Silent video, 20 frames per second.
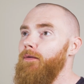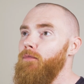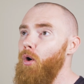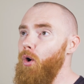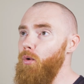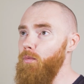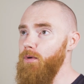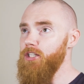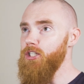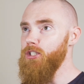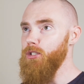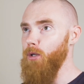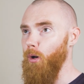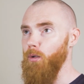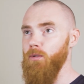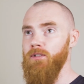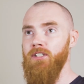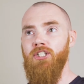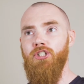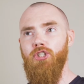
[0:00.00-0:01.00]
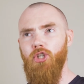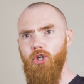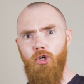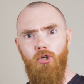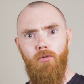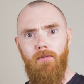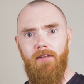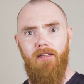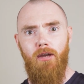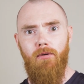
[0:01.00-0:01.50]
what would Scotland
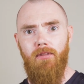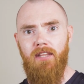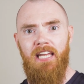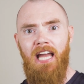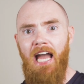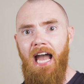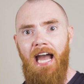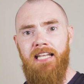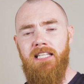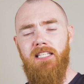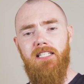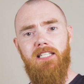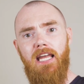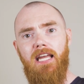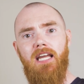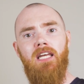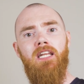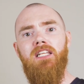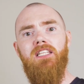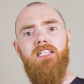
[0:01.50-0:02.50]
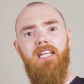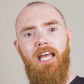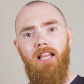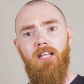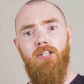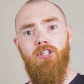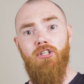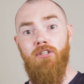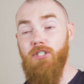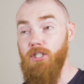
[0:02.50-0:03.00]
do without the insight and
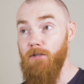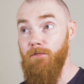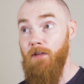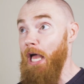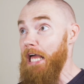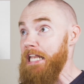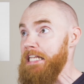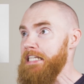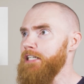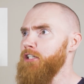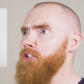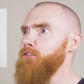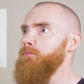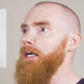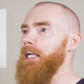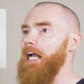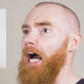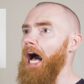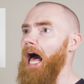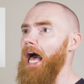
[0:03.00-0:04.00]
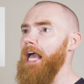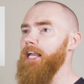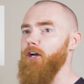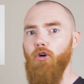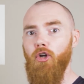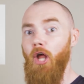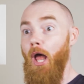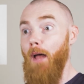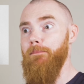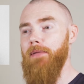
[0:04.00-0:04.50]
intelligence of Neil Mackay
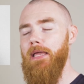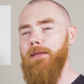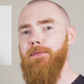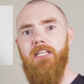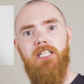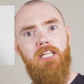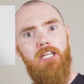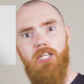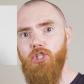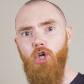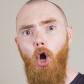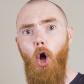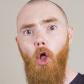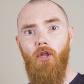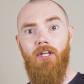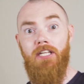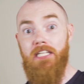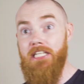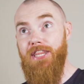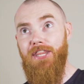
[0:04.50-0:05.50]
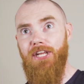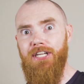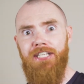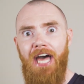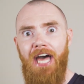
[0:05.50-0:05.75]
or BBC Scotland's The